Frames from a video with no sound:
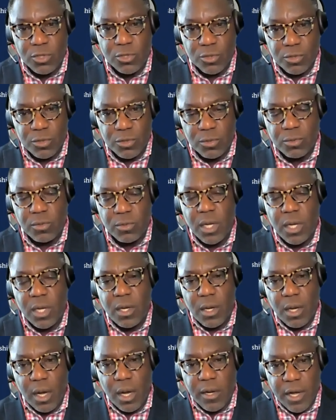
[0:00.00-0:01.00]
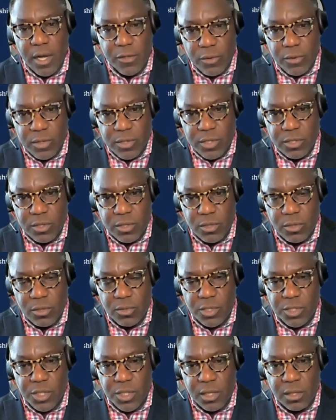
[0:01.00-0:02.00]
to another
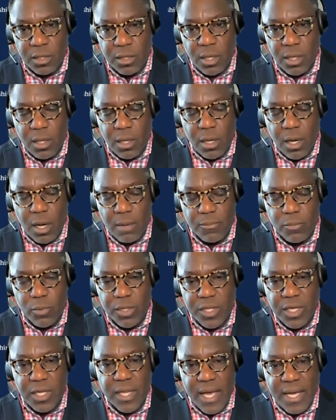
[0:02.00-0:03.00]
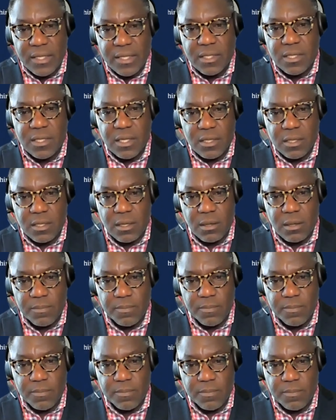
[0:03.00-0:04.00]
institution within that
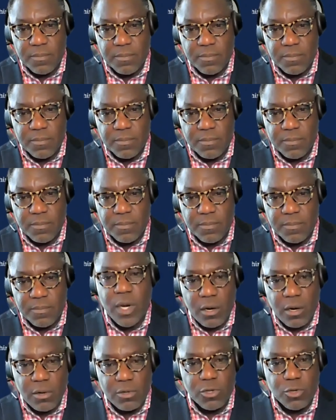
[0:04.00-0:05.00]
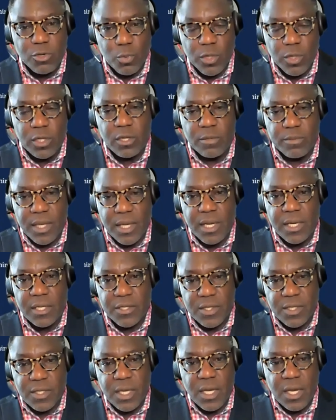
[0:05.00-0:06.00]
system, that's where you really
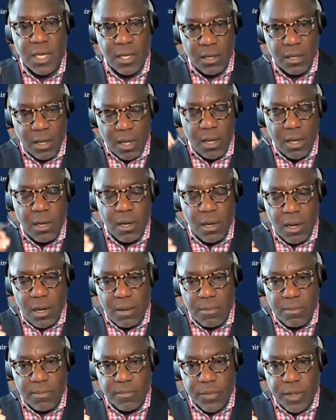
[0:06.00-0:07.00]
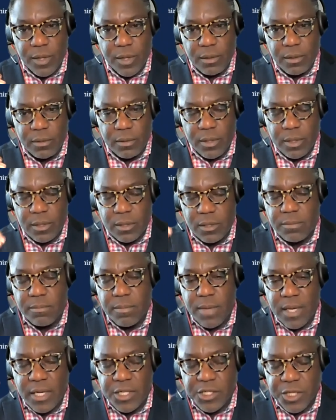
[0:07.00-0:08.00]
begin seeing the
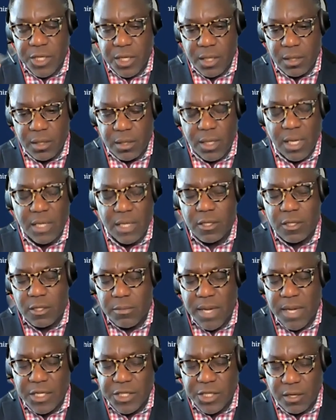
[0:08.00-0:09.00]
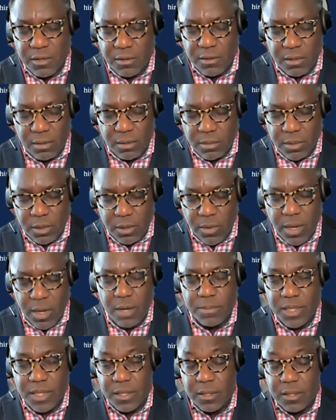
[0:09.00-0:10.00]
diminishing, not the diminishing of the
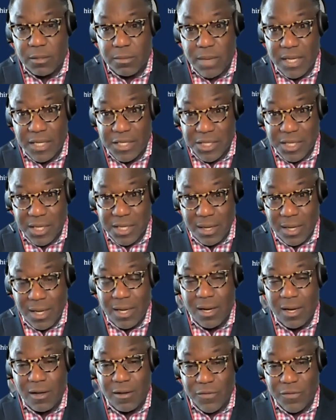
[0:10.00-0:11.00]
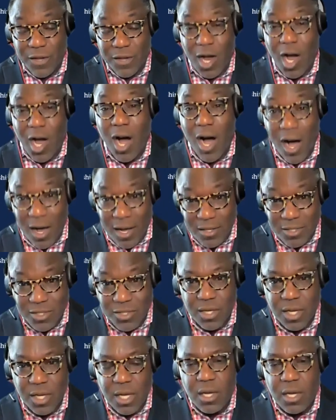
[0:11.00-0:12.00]
credit, but the diminishing of the
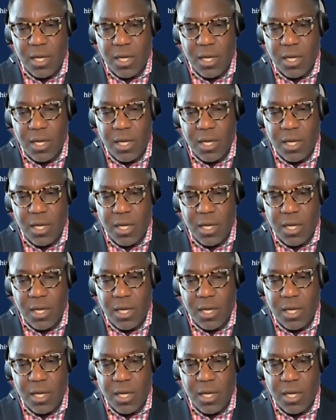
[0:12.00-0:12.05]
cost.